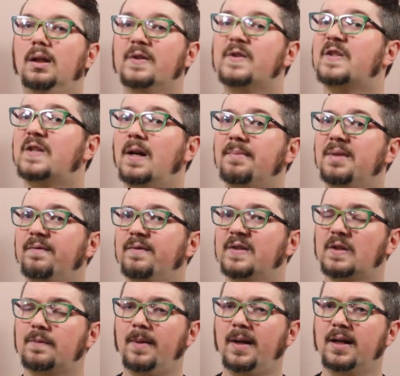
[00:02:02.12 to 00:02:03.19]
Some even
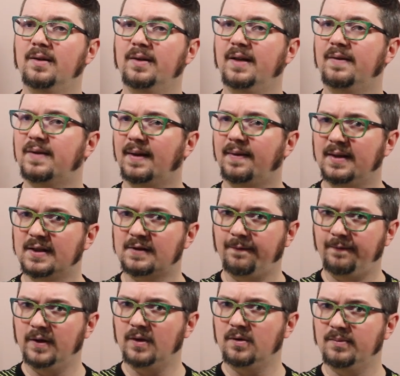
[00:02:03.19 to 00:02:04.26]
speculate that this
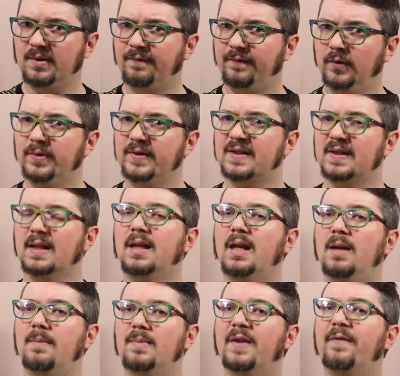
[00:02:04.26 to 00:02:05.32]
film influenced the
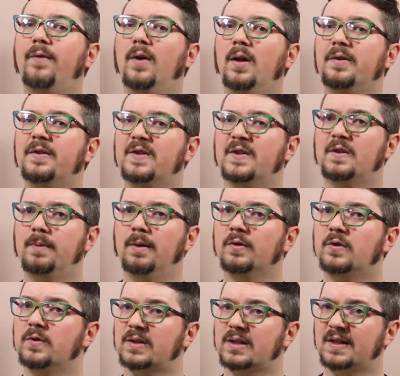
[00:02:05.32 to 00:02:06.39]
game that followed as a
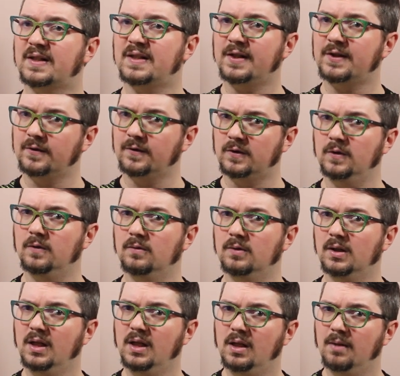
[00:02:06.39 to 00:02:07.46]
spiritual successor to,
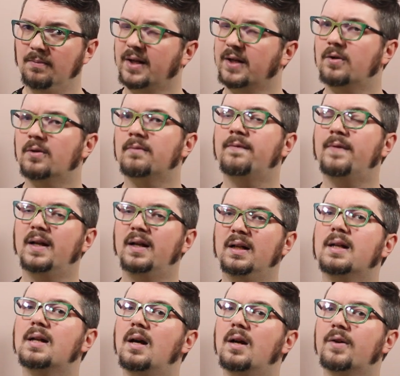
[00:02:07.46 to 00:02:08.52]
but I couldn't find
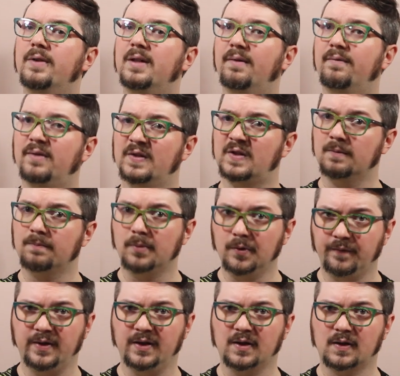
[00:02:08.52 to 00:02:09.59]
any concrete evidence to
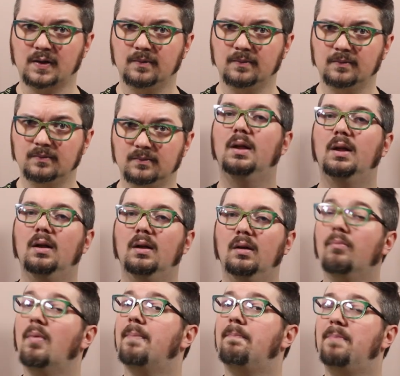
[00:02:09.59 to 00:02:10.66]
prove this.
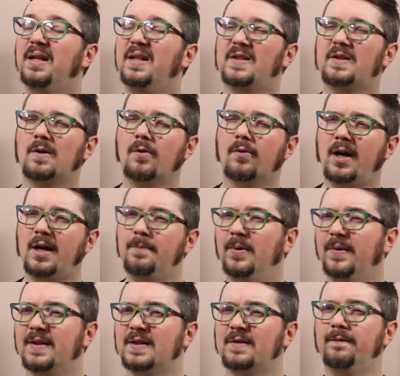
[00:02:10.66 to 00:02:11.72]
My biggest gripe
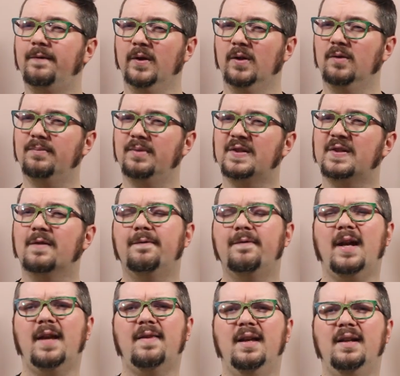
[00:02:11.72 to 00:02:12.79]
with this film is the
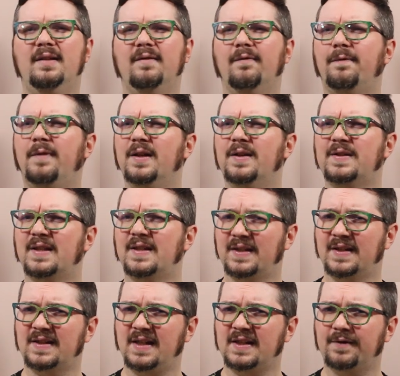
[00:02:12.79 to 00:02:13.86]
fact that it fails to
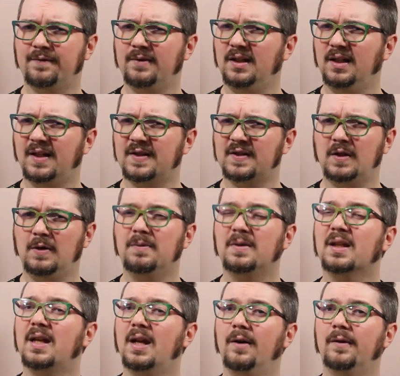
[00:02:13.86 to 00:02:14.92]
successfully execute
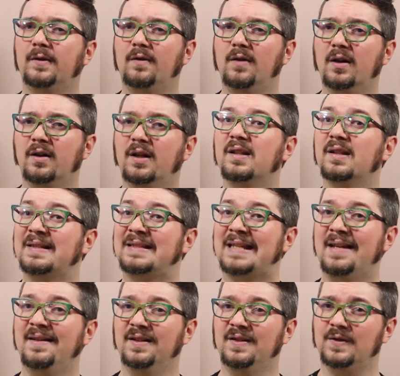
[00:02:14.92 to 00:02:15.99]
the character arc it
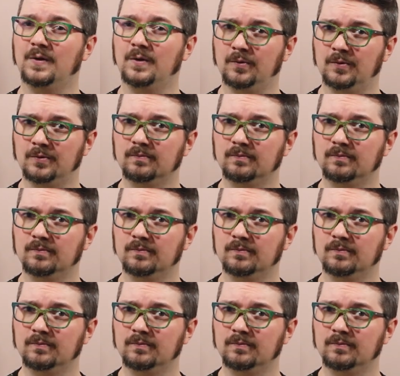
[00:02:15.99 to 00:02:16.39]
intended to.